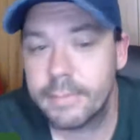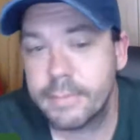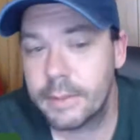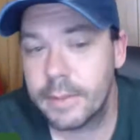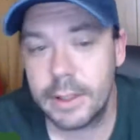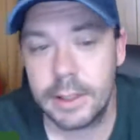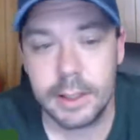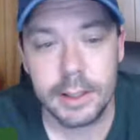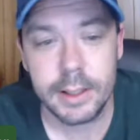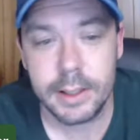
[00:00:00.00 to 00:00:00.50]

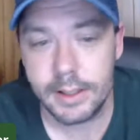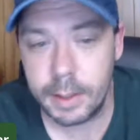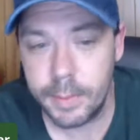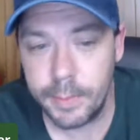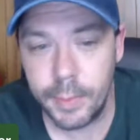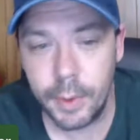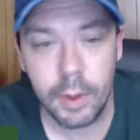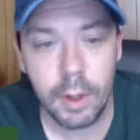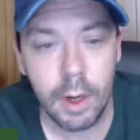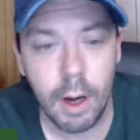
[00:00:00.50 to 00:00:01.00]
just a
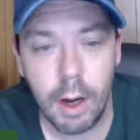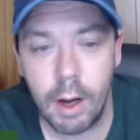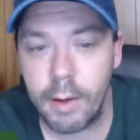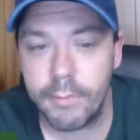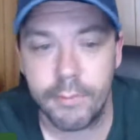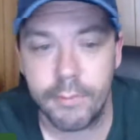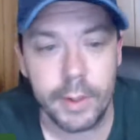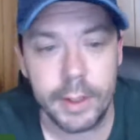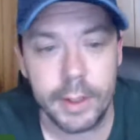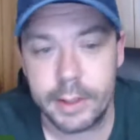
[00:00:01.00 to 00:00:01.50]
simple
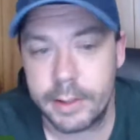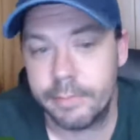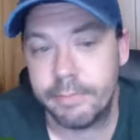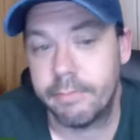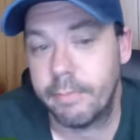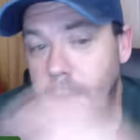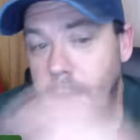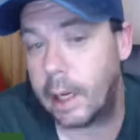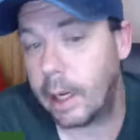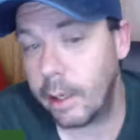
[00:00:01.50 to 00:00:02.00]
cough, which
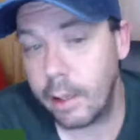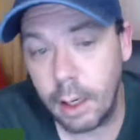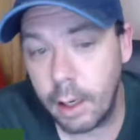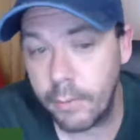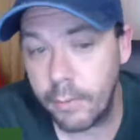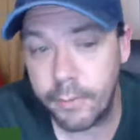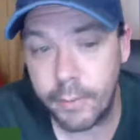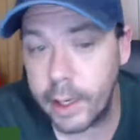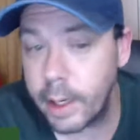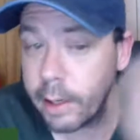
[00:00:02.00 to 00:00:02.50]
I
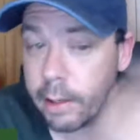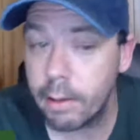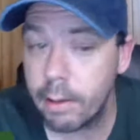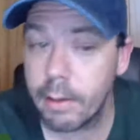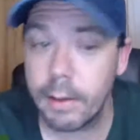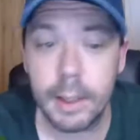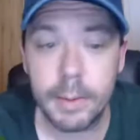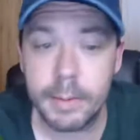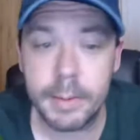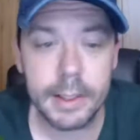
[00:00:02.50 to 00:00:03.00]
cough
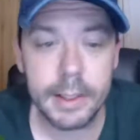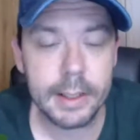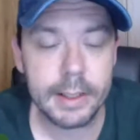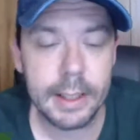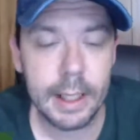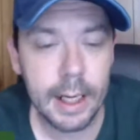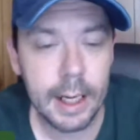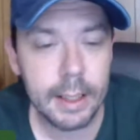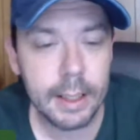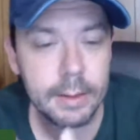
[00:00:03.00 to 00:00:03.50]
regularly because
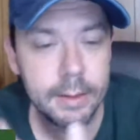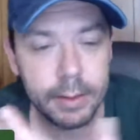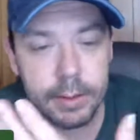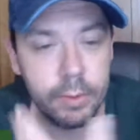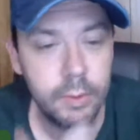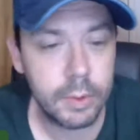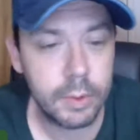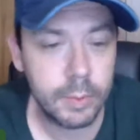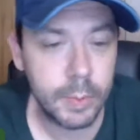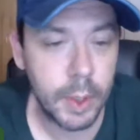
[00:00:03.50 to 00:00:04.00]
I got
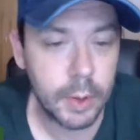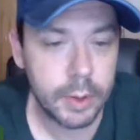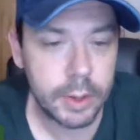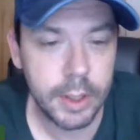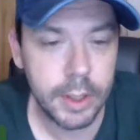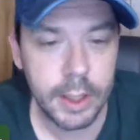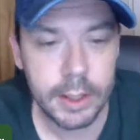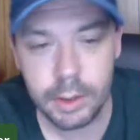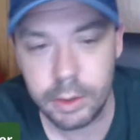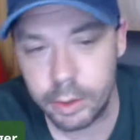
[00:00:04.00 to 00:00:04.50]
post
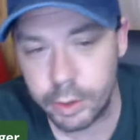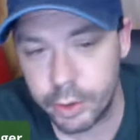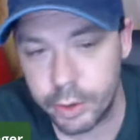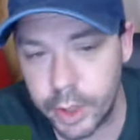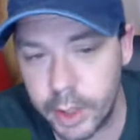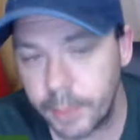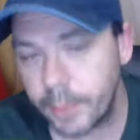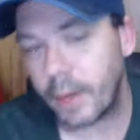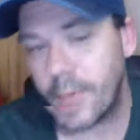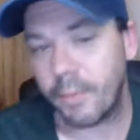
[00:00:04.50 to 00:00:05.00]
nasal
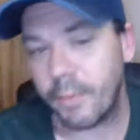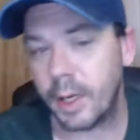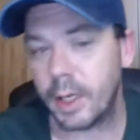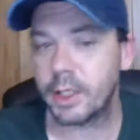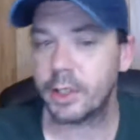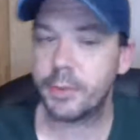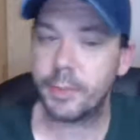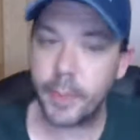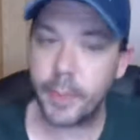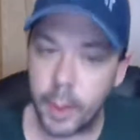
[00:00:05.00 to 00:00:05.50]
drip. I've been a
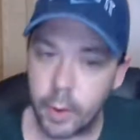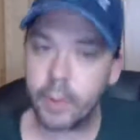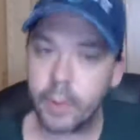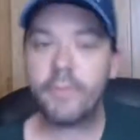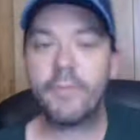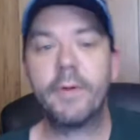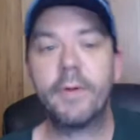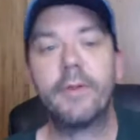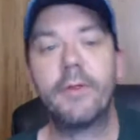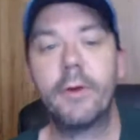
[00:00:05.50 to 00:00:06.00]
smoker
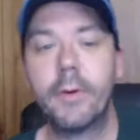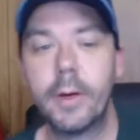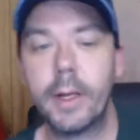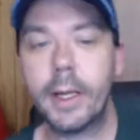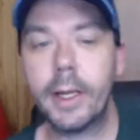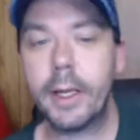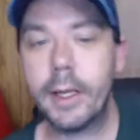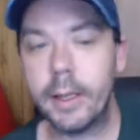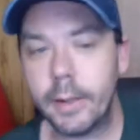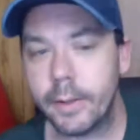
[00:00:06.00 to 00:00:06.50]
for 30
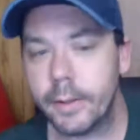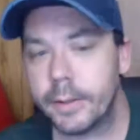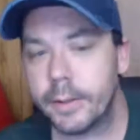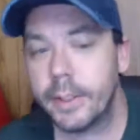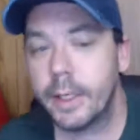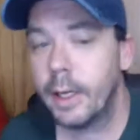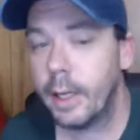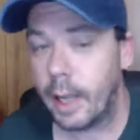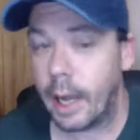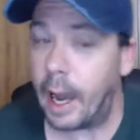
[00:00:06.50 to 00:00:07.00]
years.
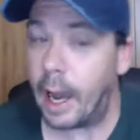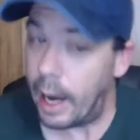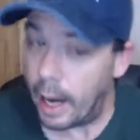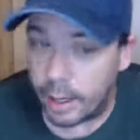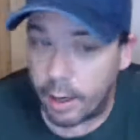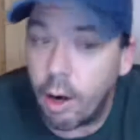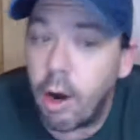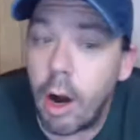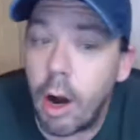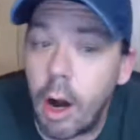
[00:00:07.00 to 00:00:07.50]
I
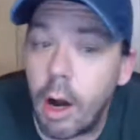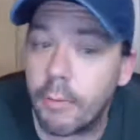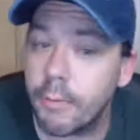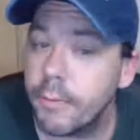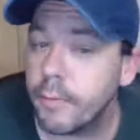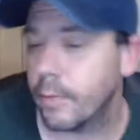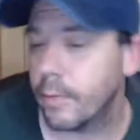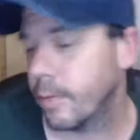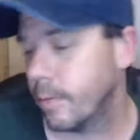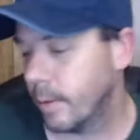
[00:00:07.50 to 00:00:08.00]
cough.
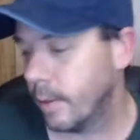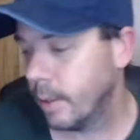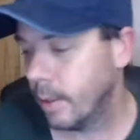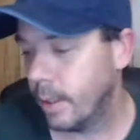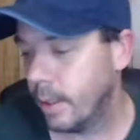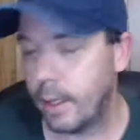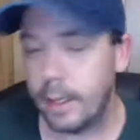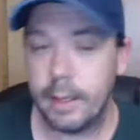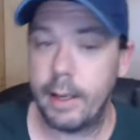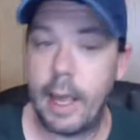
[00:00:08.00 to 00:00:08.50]

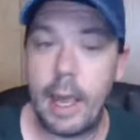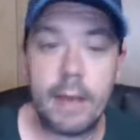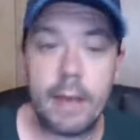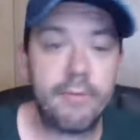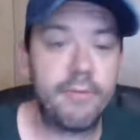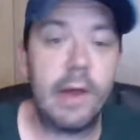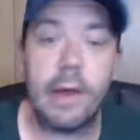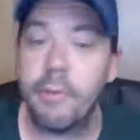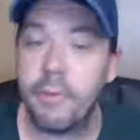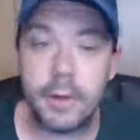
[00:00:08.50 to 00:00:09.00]

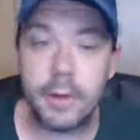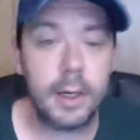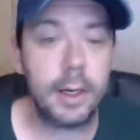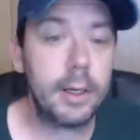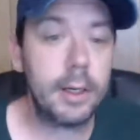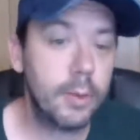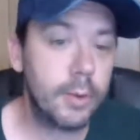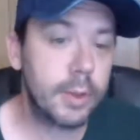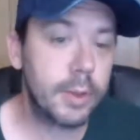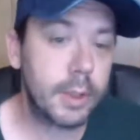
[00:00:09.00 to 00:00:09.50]
Has nothing to
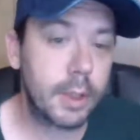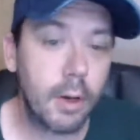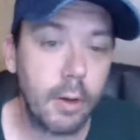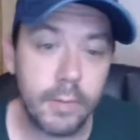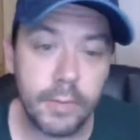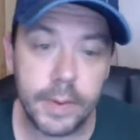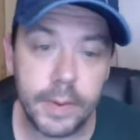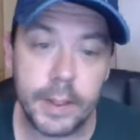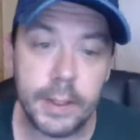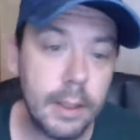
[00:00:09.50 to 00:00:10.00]
do with
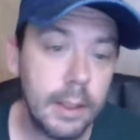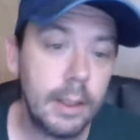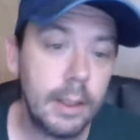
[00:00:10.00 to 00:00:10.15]
COVID.